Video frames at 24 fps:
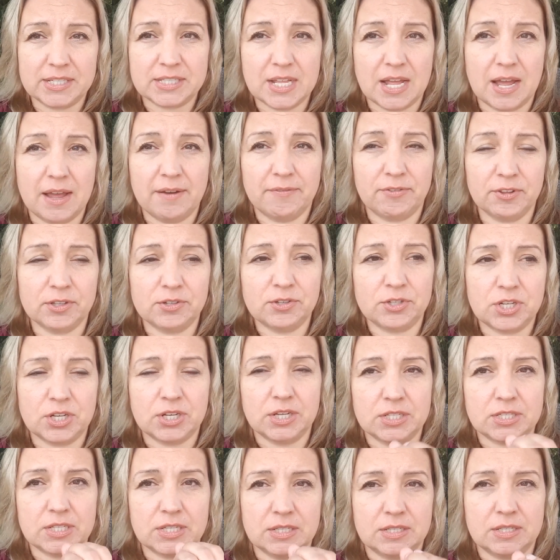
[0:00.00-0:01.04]
It's not
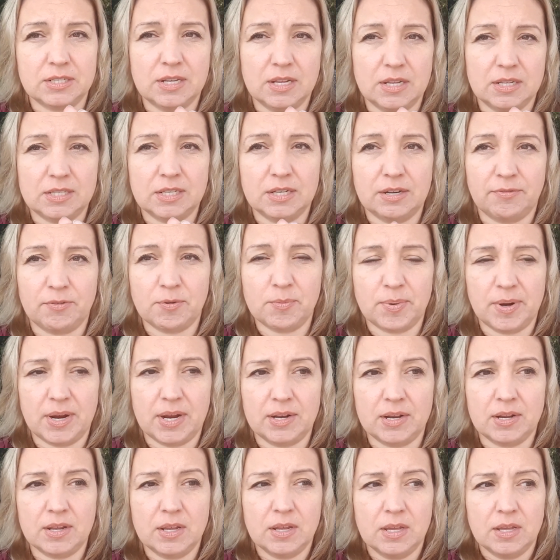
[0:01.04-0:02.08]
Evolution, it's a different
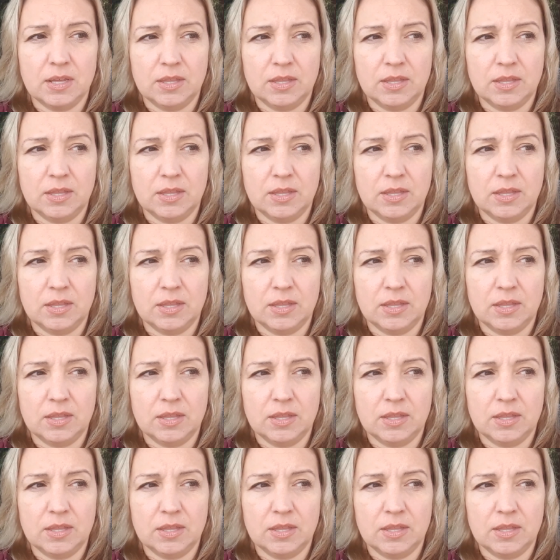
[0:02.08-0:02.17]
brand.